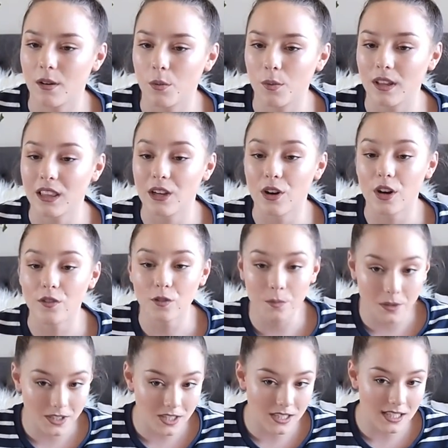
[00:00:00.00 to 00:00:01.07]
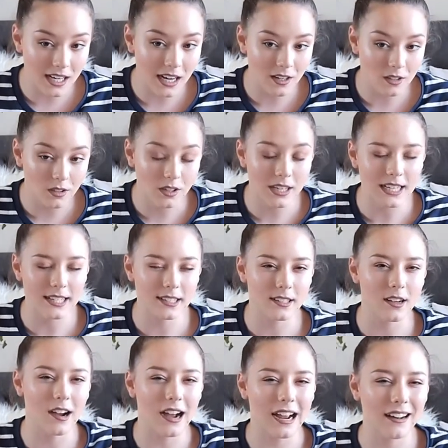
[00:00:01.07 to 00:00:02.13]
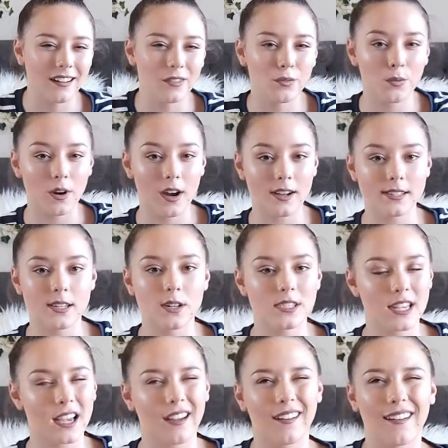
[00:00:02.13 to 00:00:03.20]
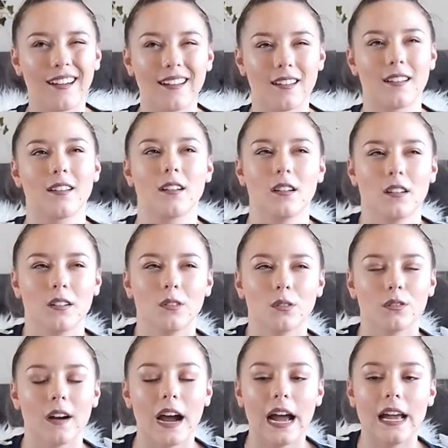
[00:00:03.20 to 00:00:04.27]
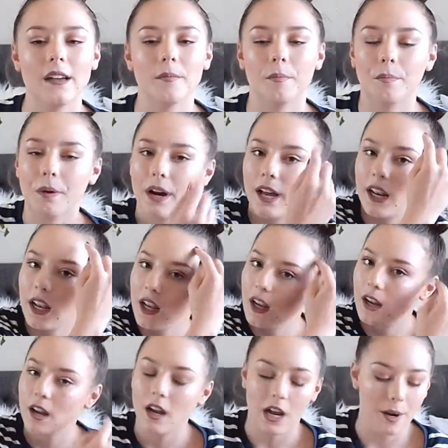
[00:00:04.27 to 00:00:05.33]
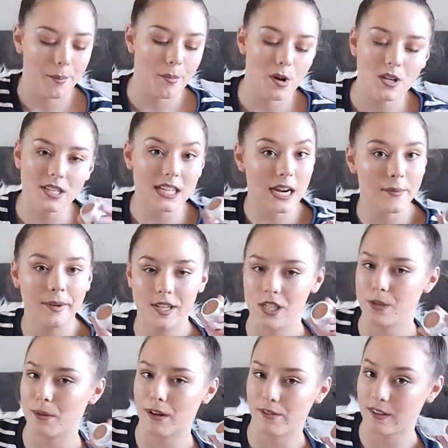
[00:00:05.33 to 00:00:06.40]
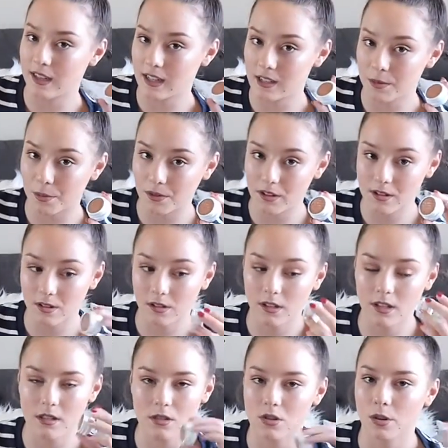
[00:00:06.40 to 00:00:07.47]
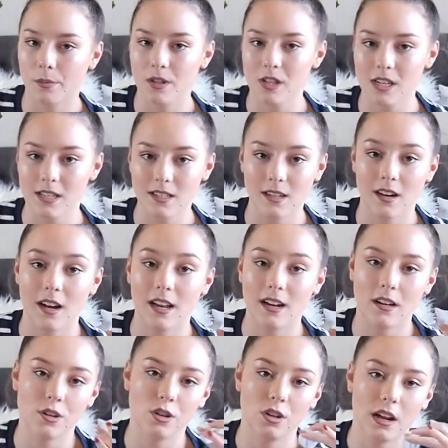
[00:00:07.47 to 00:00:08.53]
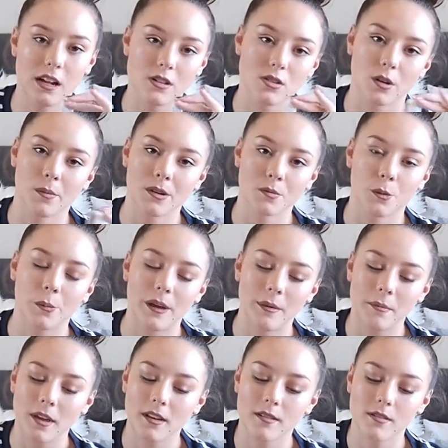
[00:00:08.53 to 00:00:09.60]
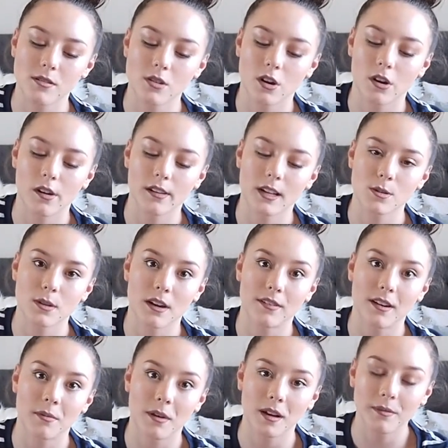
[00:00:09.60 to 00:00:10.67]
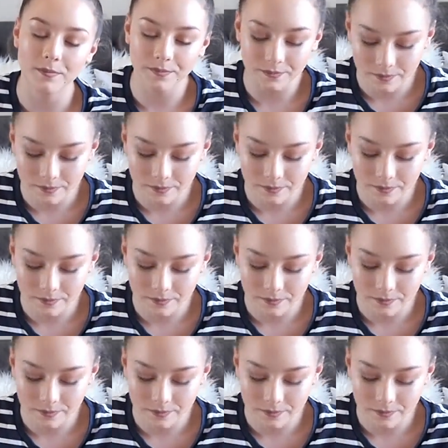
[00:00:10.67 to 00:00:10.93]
With the oval brushes that I got, it kind of works, so it's like alright, but most of the time I just use my finger to put this on. It's so much easier and you get so much more pigment, so that's what I recommend.